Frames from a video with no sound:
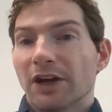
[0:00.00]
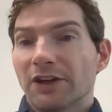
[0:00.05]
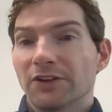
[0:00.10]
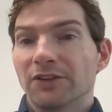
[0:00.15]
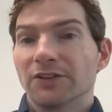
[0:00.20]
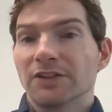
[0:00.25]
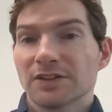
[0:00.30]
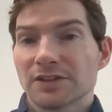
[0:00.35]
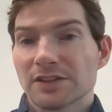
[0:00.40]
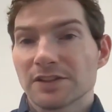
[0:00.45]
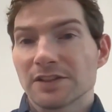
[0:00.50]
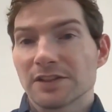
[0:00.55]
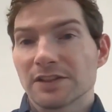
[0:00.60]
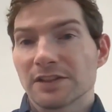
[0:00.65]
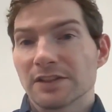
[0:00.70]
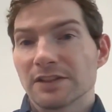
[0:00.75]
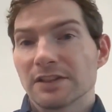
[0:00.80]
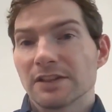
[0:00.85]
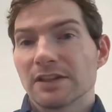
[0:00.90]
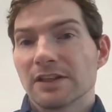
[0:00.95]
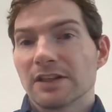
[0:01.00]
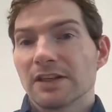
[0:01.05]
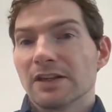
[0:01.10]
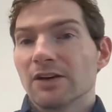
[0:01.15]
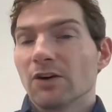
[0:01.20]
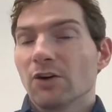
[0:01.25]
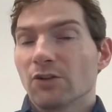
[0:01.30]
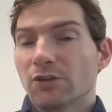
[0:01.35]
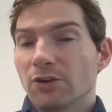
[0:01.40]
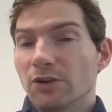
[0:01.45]
periodicity
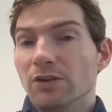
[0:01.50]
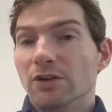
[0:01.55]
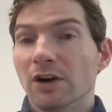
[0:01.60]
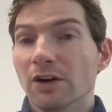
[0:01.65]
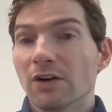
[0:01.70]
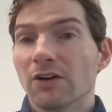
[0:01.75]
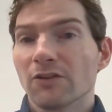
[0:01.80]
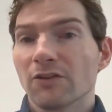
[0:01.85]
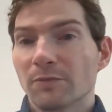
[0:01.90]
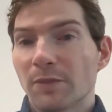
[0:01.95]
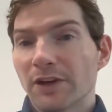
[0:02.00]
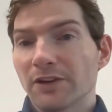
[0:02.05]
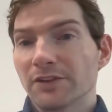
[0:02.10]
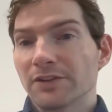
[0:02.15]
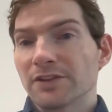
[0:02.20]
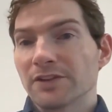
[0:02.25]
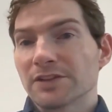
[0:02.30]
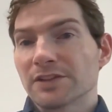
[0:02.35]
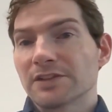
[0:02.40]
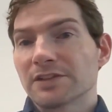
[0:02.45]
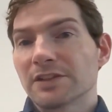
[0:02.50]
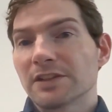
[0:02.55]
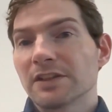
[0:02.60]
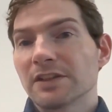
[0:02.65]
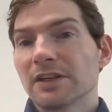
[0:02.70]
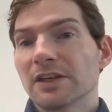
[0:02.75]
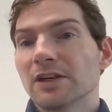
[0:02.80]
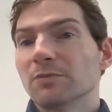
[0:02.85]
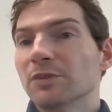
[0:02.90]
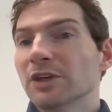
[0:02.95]
or the law of periodicity